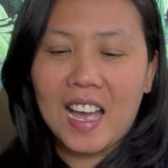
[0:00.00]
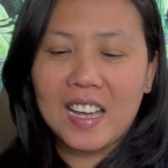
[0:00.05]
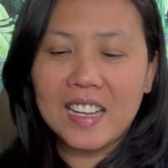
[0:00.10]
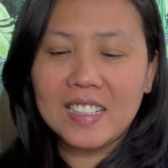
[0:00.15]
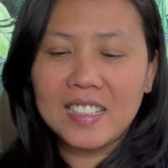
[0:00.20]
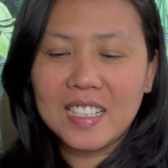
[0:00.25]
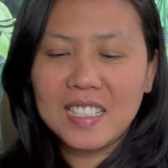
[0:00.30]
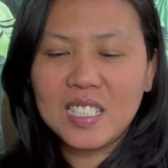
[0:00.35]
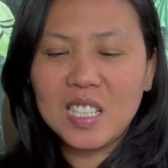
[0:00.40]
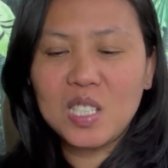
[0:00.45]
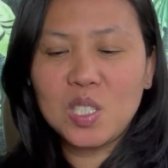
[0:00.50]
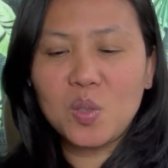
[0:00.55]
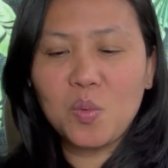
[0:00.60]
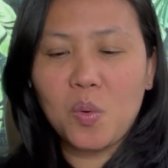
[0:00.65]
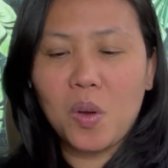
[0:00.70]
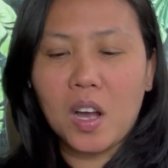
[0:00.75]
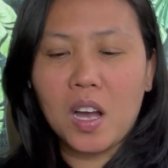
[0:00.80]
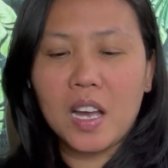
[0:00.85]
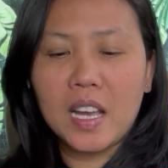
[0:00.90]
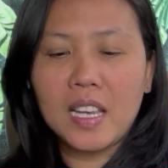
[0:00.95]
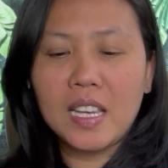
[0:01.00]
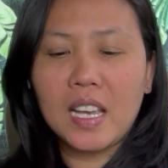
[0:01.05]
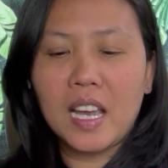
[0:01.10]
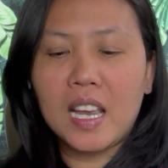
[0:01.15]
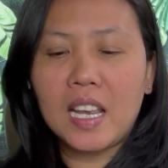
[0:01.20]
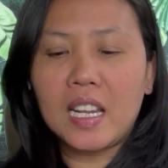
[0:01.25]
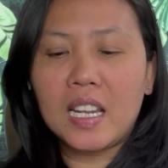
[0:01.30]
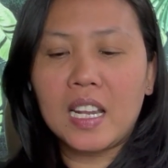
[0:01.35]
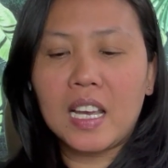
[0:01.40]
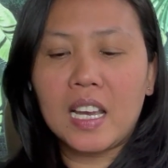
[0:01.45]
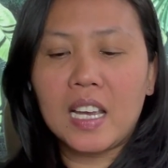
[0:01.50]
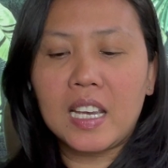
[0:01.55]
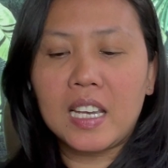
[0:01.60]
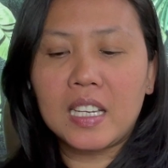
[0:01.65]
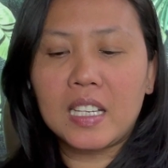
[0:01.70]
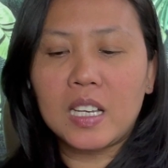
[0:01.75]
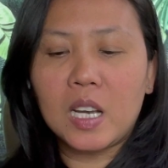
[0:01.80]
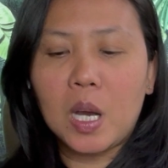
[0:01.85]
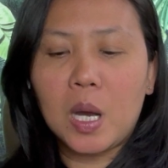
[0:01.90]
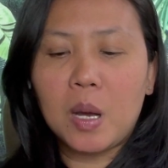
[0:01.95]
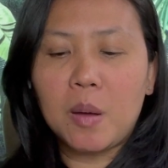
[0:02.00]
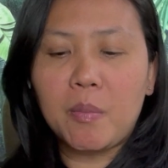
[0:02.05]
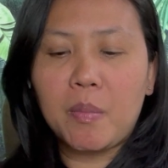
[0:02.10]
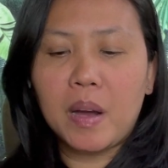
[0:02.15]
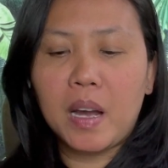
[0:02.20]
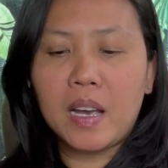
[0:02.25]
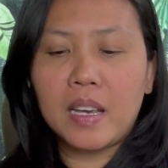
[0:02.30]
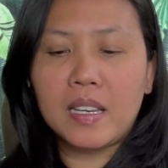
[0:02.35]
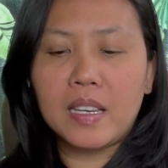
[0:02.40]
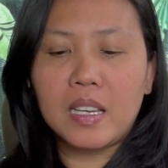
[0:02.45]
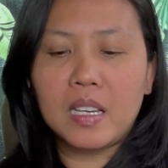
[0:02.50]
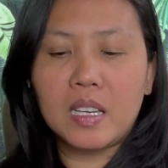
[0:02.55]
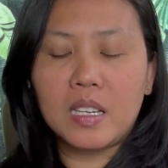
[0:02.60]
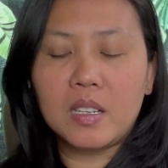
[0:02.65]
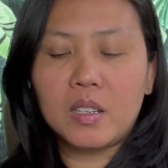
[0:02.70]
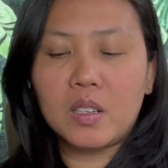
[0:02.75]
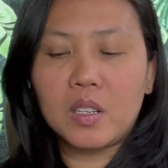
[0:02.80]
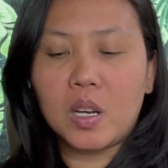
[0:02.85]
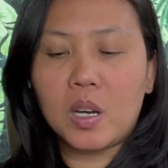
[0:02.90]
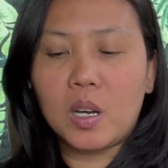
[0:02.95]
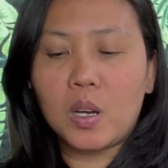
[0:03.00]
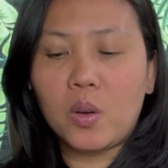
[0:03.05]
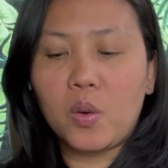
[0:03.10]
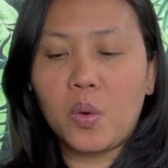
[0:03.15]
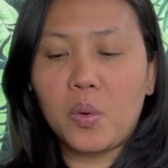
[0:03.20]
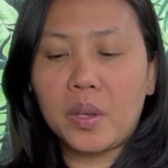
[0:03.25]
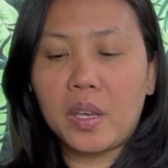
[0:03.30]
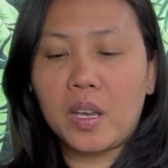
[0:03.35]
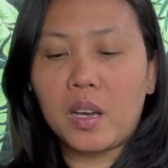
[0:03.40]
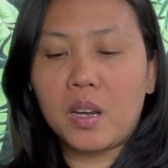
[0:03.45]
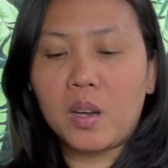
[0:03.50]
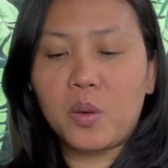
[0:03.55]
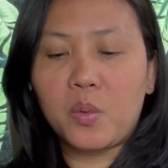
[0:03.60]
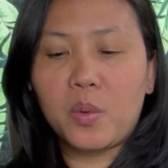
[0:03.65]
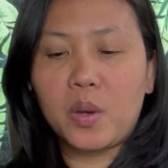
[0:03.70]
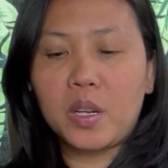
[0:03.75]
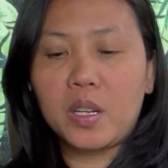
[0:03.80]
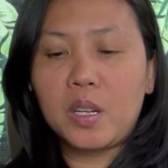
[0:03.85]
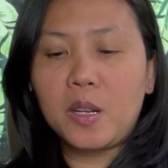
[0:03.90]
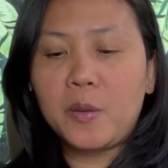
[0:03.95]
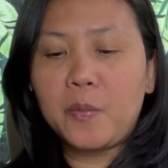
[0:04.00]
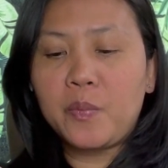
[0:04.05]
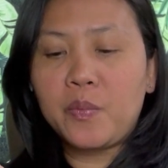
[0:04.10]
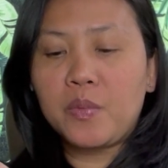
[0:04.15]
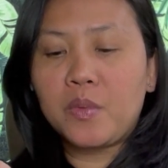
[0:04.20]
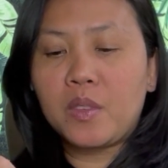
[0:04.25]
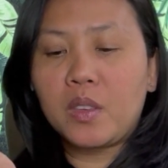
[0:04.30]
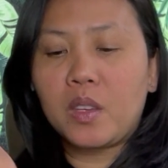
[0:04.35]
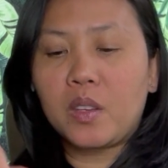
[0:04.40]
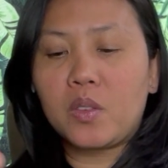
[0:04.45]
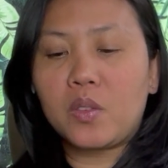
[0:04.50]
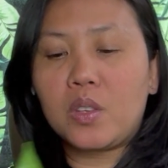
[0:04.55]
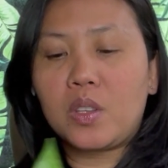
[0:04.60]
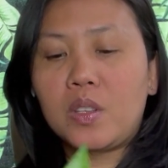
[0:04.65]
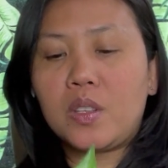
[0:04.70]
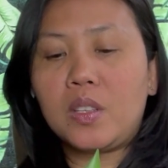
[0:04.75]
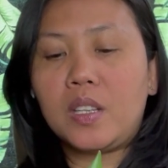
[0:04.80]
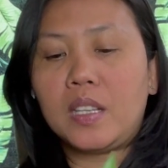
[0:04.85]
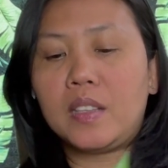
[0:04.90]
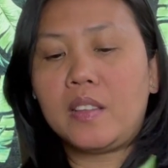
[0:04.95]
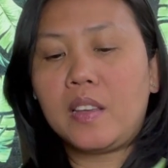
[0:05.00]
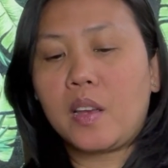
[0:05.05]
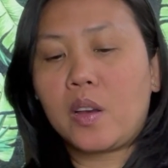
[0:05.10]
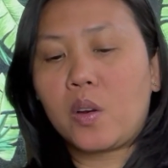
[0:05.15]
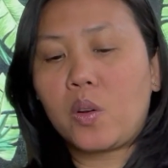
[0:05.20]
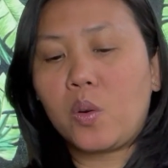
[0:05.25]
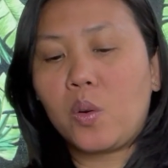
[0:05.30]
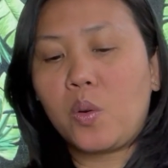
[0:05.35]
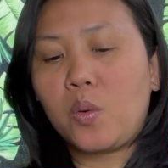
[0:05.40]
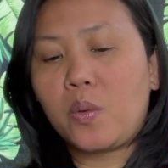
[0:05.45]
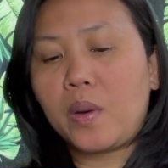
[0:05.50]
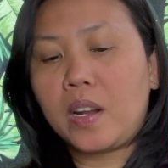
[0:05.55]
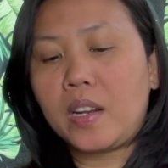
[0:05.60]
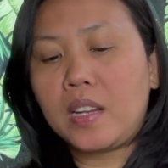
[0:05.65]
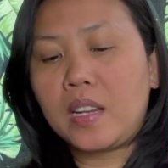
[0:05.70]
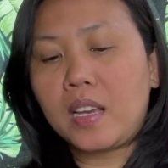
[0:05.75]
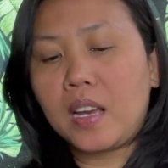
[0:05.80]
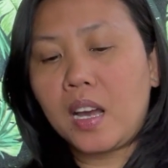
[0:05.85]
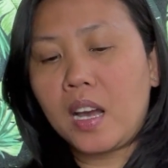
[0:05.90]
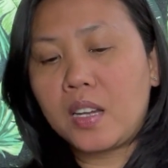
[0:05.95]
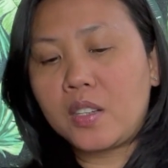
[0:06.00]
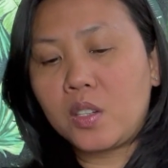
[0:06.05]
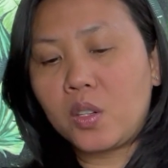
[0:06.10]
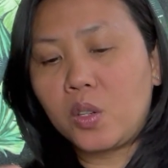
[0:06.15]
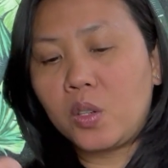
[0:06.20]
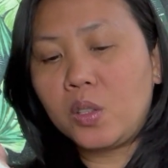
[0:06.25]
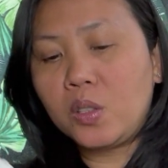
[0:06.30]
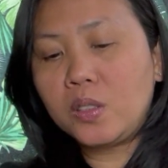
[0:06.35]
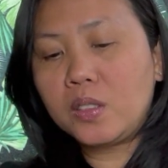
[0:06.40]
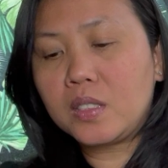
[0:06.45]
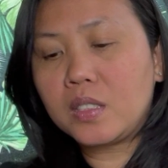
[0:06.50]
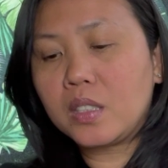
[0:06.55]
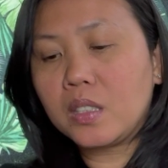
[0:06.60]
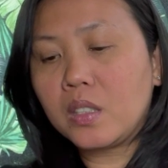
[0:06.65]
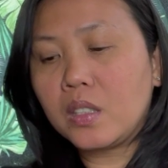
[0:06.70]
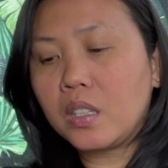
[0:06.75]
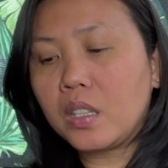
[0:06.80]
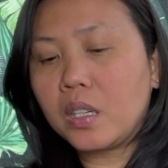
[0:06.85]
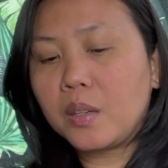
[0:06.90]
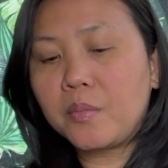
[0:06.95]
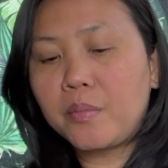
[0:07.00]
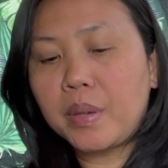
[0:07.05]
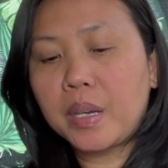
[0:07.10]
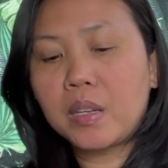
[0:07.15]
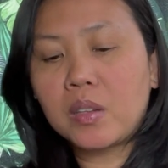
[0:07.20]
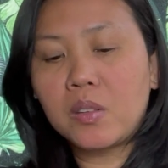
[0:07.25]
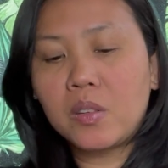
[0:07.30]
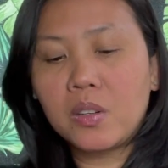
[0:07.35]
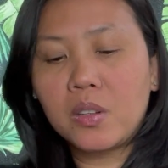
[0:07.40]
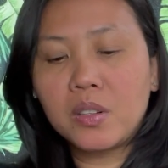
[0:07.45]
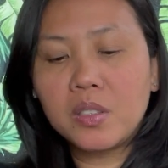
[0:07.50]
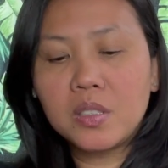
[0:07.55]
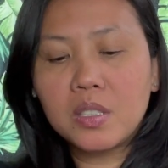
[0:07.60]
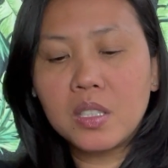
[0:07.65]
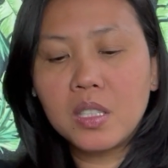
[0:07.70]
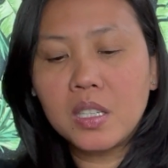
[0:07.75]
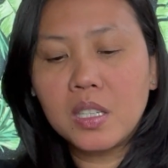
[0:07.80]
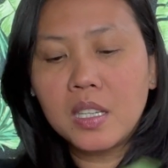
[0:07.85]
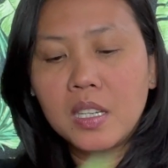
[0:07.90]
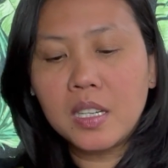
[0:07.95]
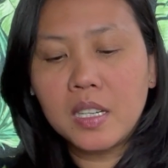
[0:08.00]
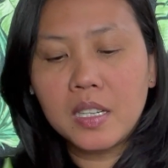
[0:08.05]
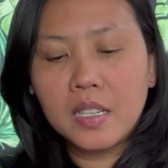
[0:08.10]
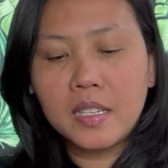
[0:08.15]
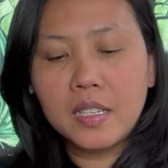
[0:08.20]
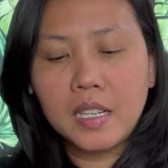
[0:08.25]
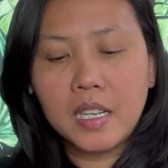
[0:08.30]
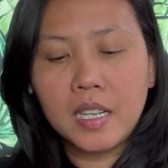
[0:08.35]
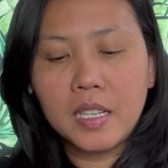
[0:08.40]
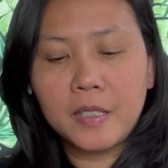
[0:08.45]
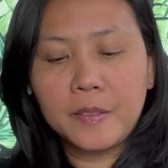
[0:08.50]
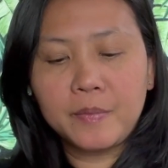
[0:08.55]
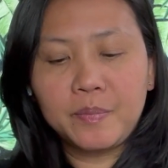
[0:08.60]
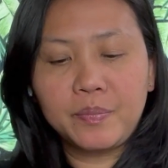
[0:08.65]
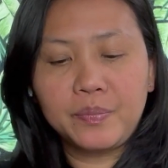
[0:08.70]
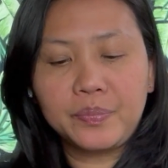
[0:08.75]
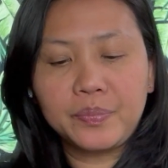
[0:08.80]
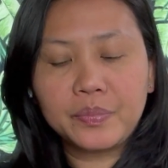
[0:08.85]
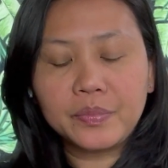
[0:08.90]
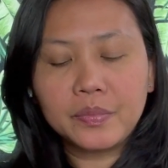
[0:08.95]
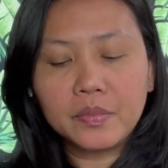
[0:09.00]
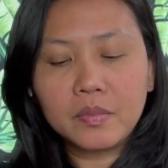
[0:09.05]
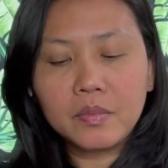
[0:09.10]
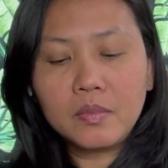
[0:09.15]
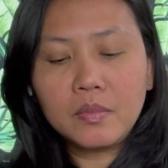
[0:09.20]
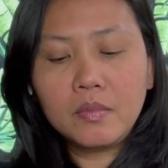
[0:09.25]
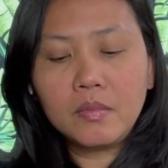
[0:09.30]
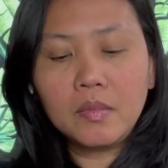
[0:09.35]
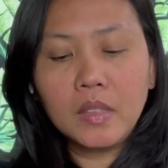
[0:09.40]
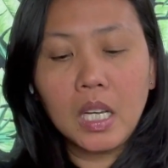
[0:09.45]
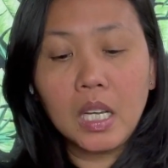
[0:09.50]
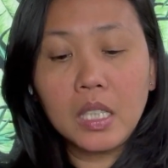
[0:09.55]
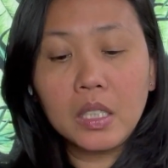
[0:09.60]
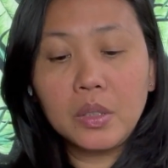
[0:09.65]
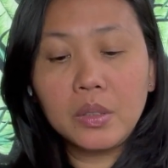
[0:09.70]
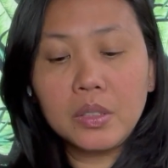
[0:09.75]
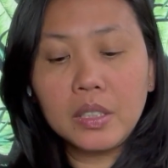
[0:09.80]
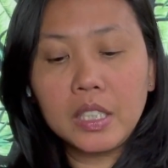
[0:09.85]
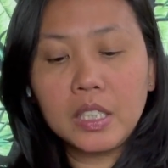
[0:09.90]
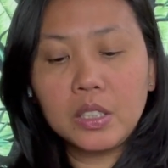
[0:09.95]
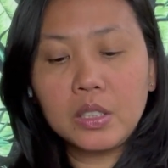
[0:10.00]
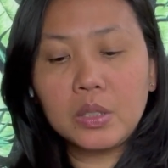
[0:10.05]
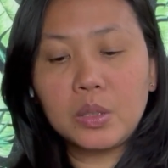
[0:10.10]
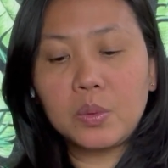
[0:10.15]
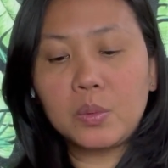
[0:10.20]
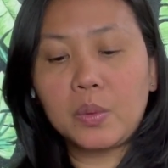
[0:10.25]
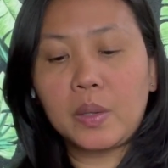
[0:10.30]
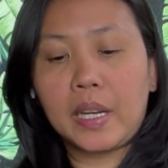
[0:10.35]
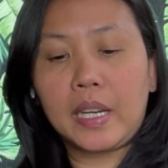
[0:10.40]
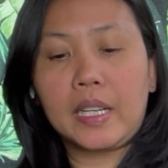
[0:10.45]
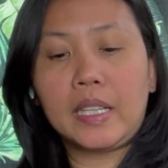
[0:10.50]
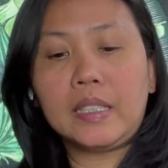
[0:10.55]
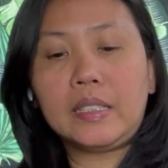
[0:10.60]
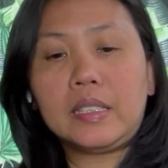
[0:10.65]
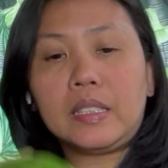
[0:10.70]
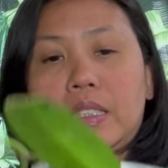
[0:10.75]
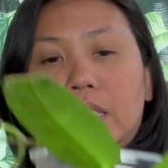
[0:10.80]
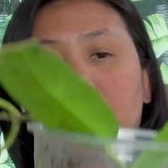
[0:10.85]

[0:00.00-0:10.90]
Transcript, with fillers: This is why I like buying Hoya with that they are already adult, because then I don't need to wait